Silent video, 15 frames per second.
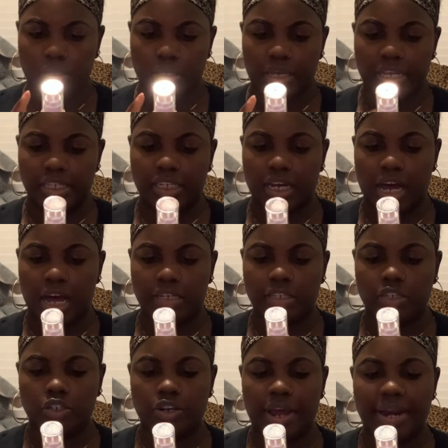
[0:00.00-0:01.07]
it's a
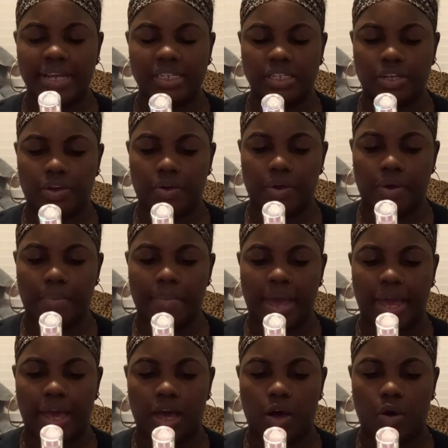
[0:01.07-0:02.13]
concentrated serum, may
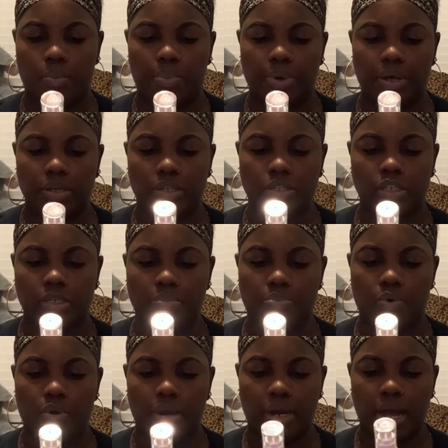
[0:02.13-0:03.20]
help
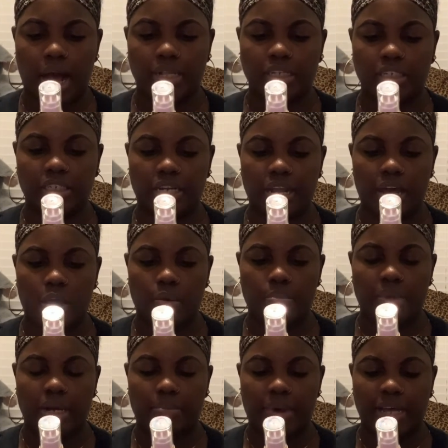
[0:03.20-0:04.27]
support collagen health,
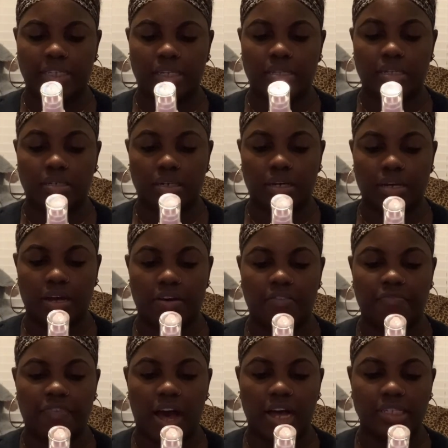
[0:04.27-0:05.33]
minimizing the look of
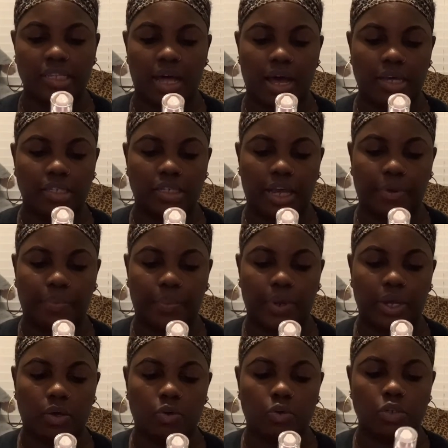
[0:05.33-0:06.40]
fine lines and
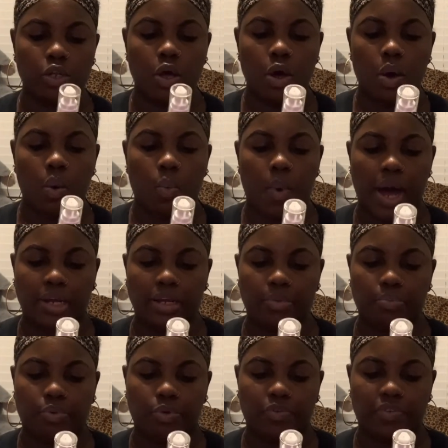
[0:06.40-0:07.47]
wrinkles while
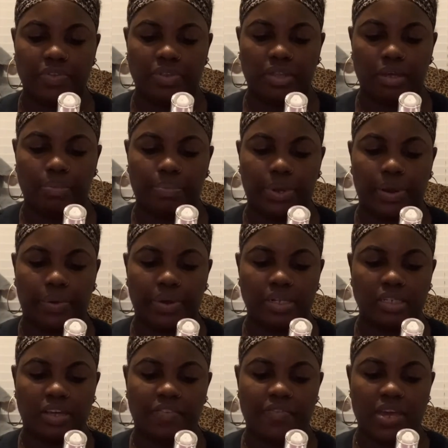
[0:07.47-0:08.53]
improving the appearance
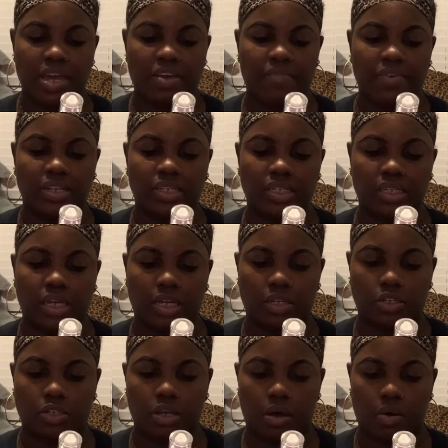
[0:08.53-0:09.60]
of even skin
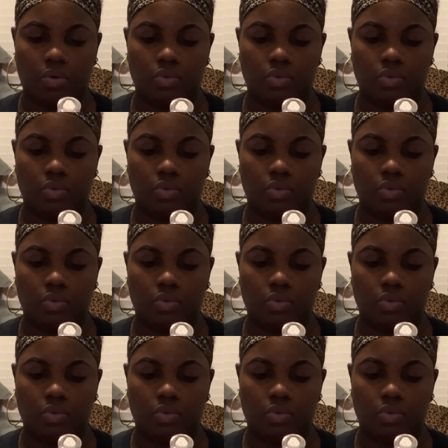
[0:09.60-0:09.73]
tone.